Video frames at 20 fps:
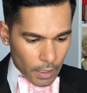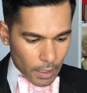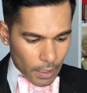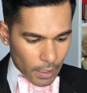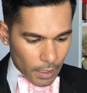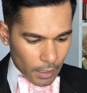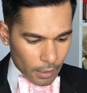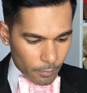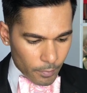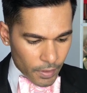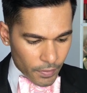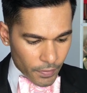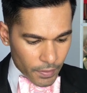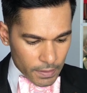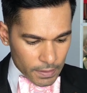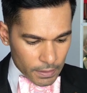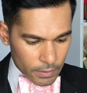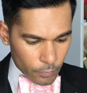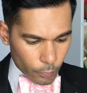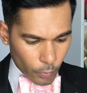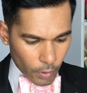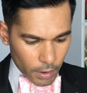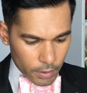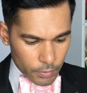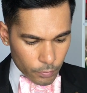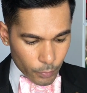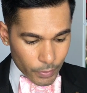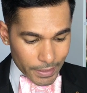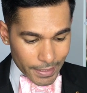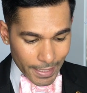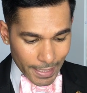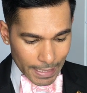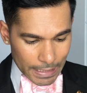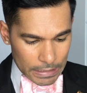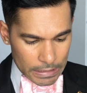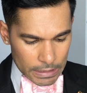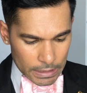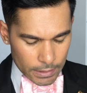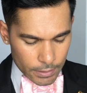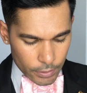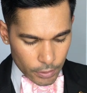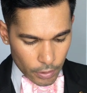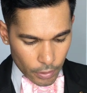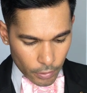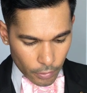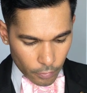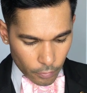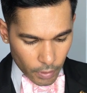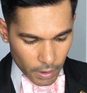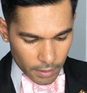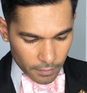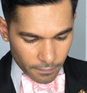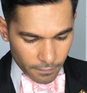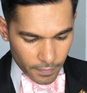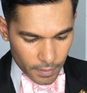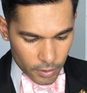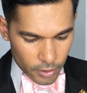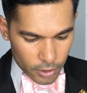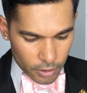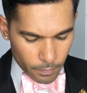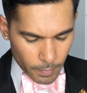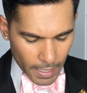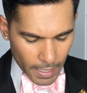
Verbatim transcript: um, this is what we get, you know, unfinished